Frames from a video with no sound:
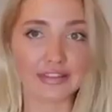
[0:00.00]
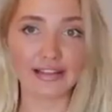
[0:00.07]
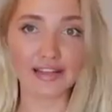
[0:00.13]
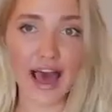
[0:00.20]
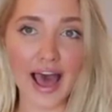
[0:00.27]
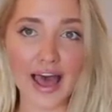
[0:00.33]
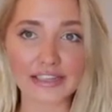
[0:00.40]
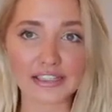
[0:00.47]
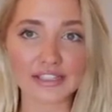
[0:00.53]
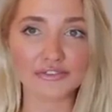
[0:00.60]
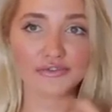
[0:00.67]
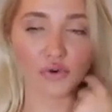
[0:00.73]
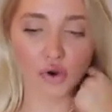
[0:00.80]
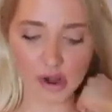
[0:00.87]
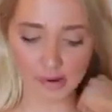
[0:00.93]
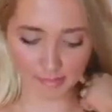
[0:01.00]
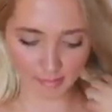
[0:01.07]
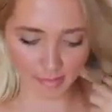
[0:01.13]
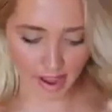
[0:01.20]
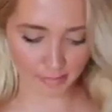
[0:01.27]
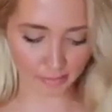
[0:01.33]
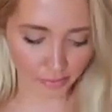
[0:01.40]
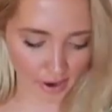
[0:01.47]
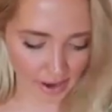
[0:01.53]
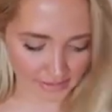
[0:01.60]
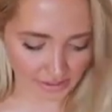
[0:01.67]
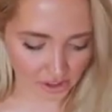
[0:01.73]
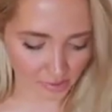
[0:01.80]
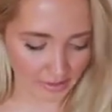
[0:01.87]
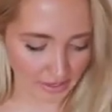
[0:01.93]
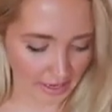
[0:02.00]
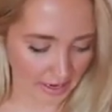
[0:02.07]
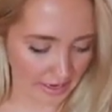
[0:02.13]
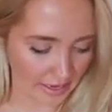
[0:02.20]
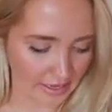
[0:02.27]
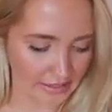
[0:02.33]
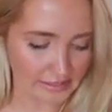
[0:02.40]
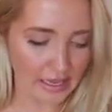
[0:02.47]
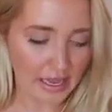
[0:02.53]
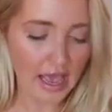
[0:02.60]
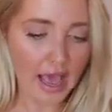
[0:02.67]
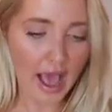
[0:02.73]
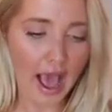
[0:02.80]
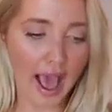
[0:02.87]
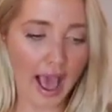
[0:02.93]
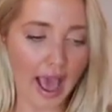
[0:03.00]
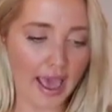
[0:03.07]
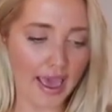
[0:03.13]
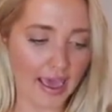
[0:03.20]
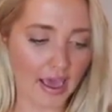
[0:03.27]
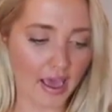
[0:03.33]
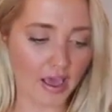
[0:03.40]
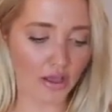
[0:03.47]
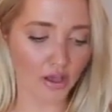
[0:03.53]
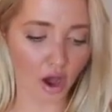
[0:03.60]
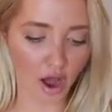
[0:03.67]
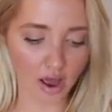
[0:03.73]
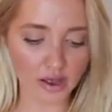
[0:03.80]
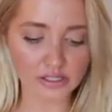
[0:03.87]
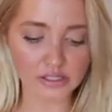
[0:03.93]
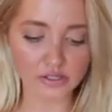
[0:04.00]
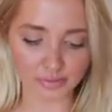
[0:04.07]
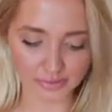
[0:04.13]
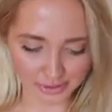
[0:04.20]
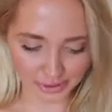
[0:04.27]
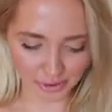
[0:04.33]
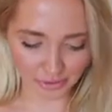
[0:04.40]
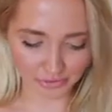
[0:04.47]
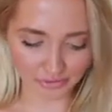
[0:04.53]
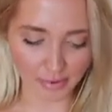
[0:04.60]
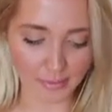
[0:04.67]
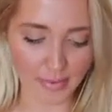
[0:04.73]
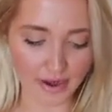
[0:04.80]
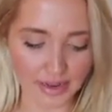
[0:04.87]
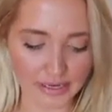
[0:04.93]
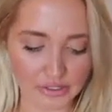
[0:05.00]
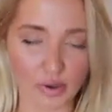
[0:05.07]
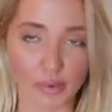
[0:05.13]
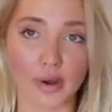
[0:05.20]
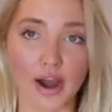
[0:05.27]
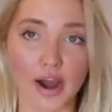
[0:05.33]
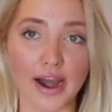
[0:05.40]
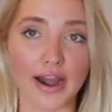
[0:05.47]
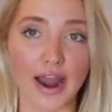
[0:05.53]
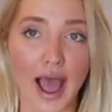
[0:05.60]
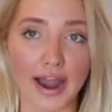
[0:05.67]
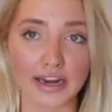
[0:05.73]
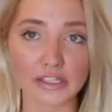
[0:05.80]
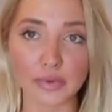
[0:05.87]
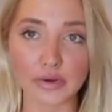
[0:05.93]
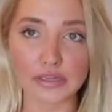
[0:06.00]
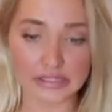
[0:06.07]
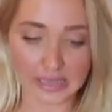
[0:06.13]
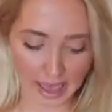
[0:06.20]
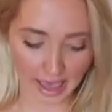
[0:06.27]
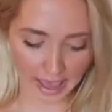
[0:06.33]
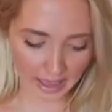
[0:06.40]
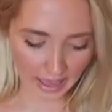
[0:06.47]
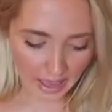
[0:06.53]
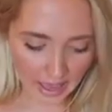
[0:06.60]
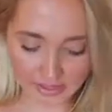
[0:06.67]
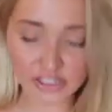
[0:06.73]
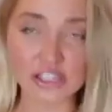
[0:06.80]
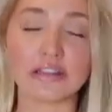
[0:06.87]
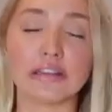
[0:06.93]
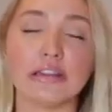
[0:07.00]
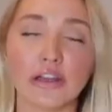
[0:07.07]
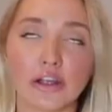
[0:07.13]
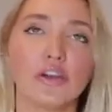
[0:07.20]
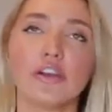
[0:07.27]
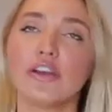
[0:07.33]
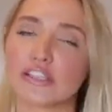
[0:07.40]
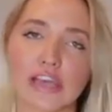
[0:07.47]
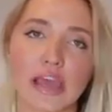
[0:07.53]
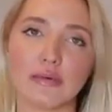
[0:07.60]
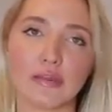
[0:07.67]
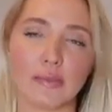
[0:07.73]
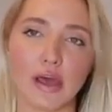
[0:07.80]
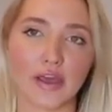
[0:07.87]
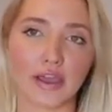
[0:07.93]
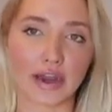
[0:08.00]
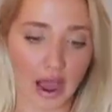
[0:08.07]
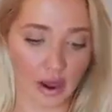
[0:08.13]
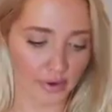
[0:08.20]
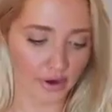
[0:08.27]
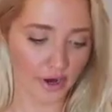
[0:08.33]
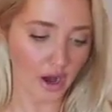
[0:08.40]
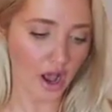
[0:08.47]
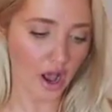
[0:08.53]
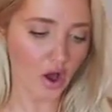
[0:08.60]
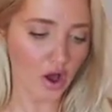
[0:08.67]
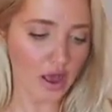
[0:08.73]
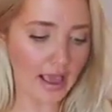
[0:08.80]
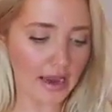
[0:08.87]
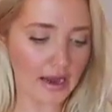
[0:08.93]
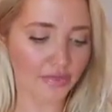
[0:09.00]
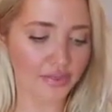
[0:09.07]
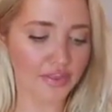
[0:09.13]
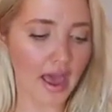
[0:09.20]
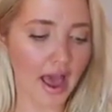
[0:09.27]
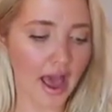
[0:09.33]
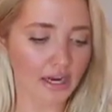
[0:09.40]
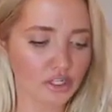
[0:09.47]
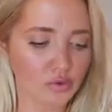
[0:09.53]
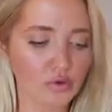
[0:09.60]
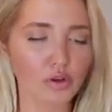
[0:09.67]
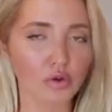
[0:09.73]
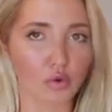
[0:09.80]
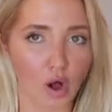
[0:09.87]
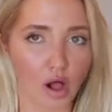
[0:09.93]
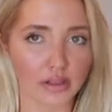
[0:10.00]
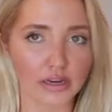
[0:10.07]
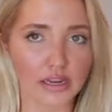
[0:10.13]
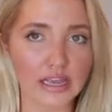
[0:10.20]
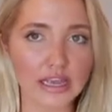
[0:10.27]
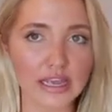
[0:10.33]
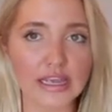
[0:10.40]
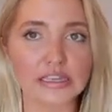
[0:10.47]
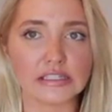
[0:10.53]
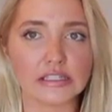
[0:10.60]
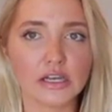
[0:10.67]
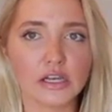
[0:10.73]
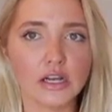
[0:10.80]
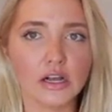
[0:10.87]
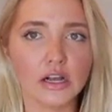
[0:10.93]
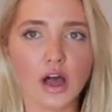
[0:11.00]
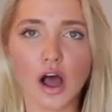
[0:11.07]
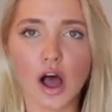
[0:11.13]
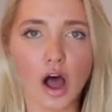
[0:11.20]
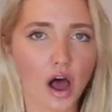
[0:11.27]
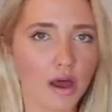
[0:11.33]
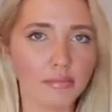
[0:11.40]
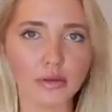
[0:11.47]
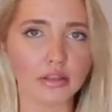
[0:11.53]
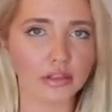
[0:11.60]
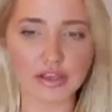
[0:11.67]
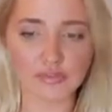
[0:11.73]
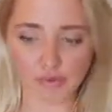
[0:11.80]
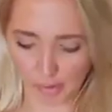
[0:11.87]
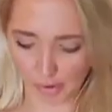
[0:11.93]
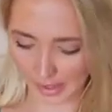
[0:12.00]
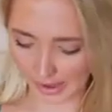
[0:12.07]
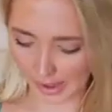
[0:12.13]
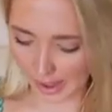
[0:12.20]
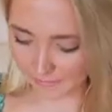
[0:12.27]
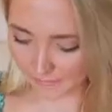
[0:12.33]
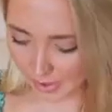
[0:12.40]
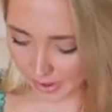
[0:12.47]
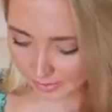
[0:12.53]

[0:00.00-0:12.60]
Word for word: The last for my pricier bikinis, I got a swimsuit from Monday Swimwear, and I just wanna say this literally just came in the mail like an hour ago, and the actual quality is unbelievable. Like I feel